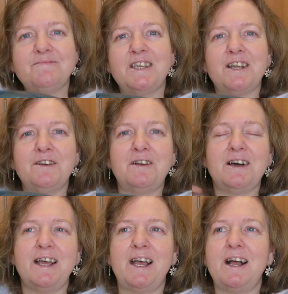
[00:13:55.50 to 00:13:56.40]
You know,
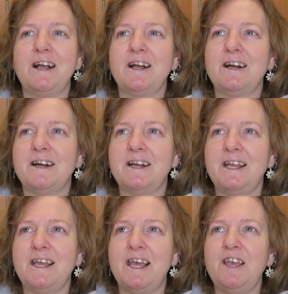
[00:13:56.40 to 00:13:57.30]
like,
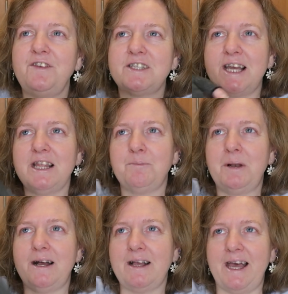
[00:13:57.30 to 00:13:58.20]
if you take the
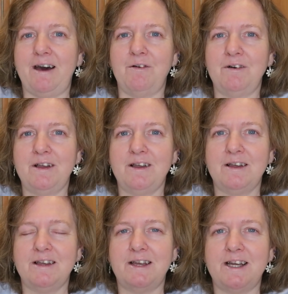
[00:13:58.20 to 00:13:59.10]
plug out
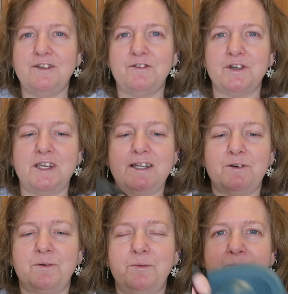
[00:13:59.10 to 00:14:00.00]
and you've got your
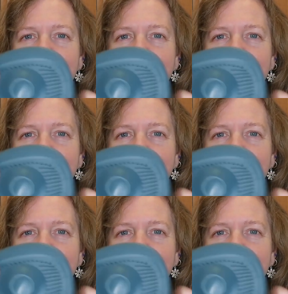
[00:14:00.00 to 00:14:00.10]
little